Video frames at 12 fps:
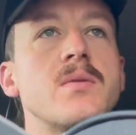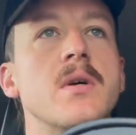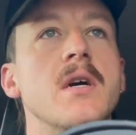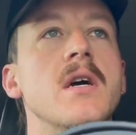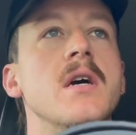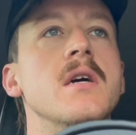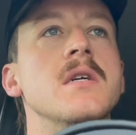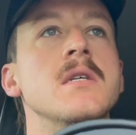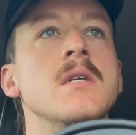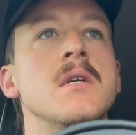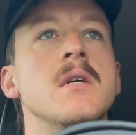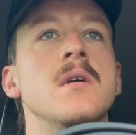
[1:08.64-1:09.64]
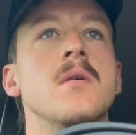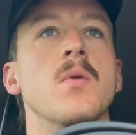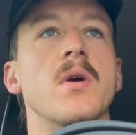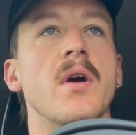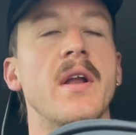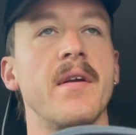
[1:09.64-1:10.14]
were
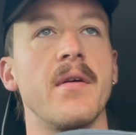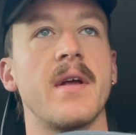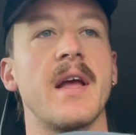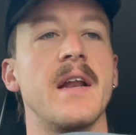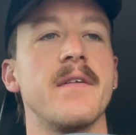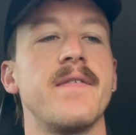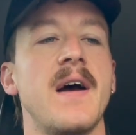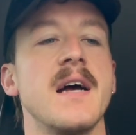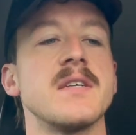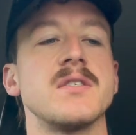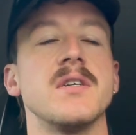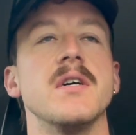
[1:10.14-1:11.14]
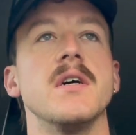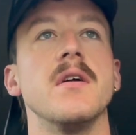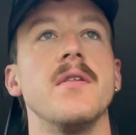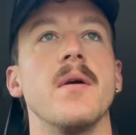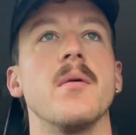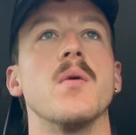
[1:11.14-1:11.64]
getting
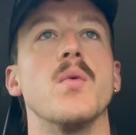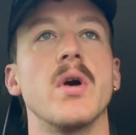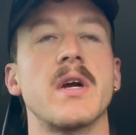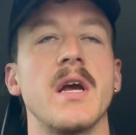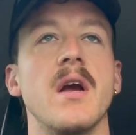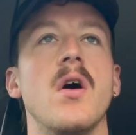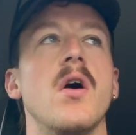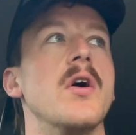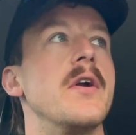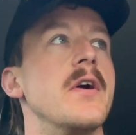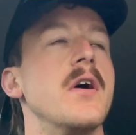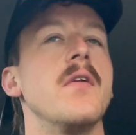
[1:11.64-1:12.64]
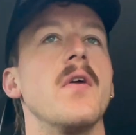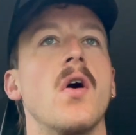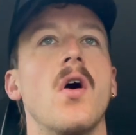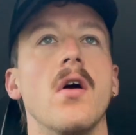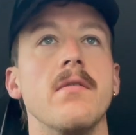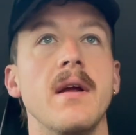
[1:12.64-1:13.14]
faster. They were working harder. Their
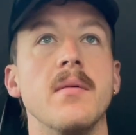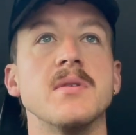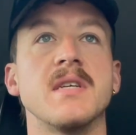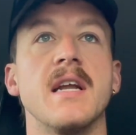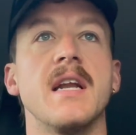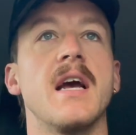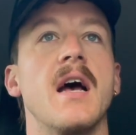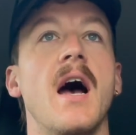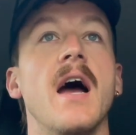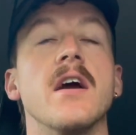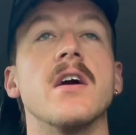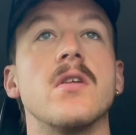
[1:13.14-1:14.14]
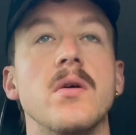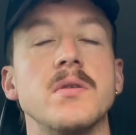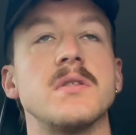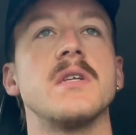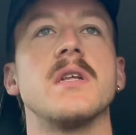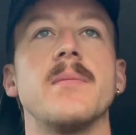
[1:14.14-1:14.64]
heart rate was getting higher,
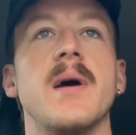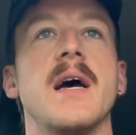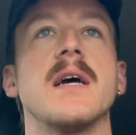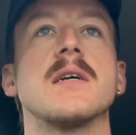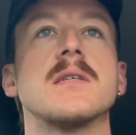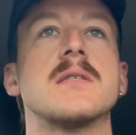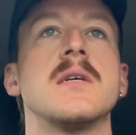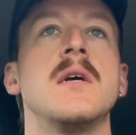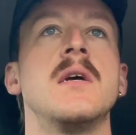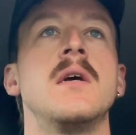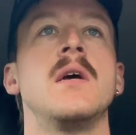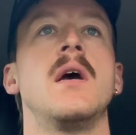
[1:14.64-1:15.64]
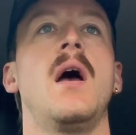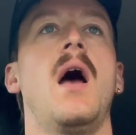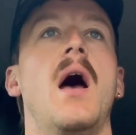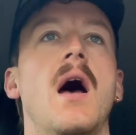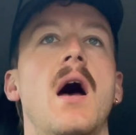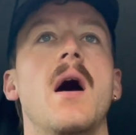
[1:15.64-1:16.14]
close to their max.
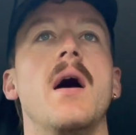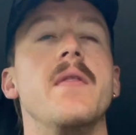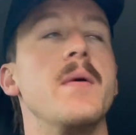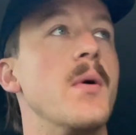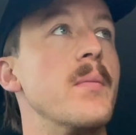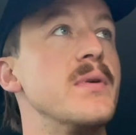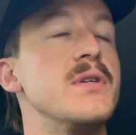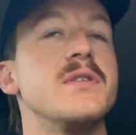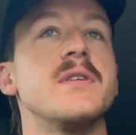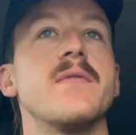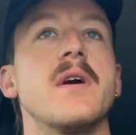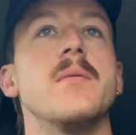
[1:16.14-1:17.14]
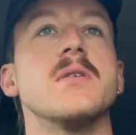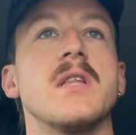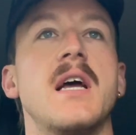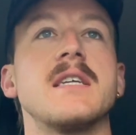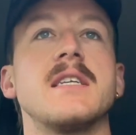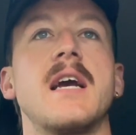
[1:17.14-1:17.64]
And they weren't producing very much
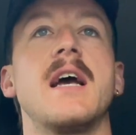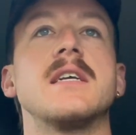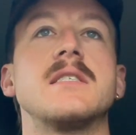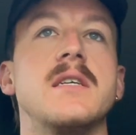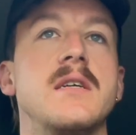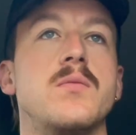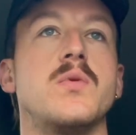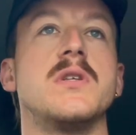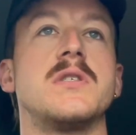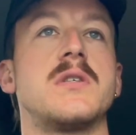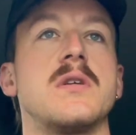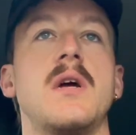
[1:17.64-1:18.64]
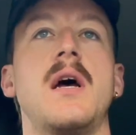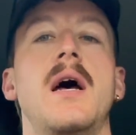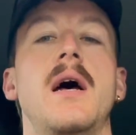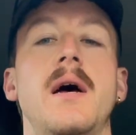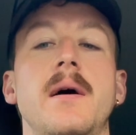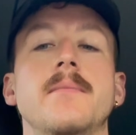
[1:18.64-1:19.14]
lactic acid, which
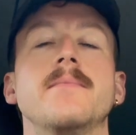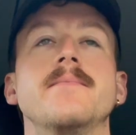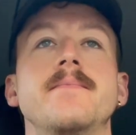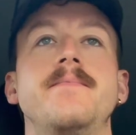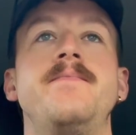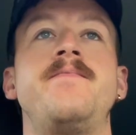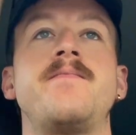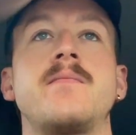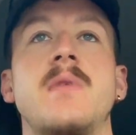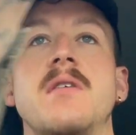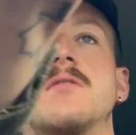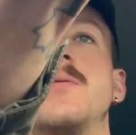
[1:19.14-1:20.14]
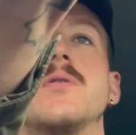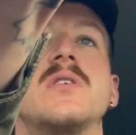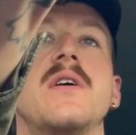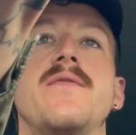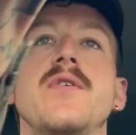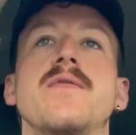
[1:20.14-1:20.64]
I've spoke
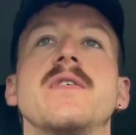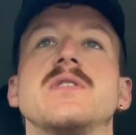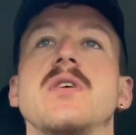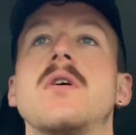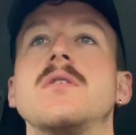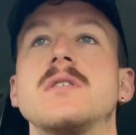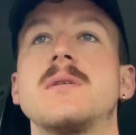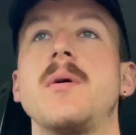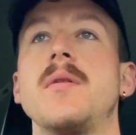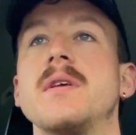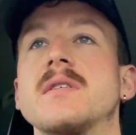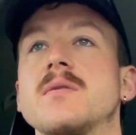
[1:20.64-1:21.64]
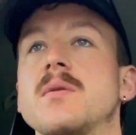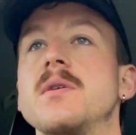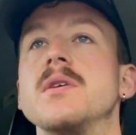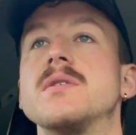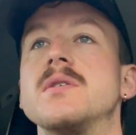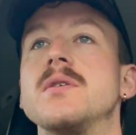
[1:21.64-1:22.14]
to a few physiologists about this because I'm
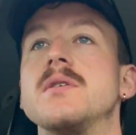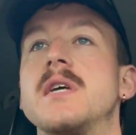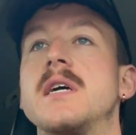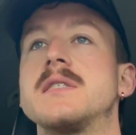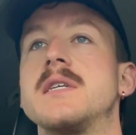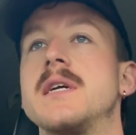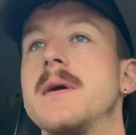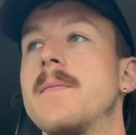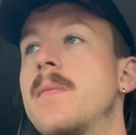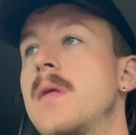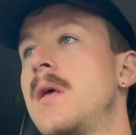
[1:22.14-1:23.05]
used to do testing.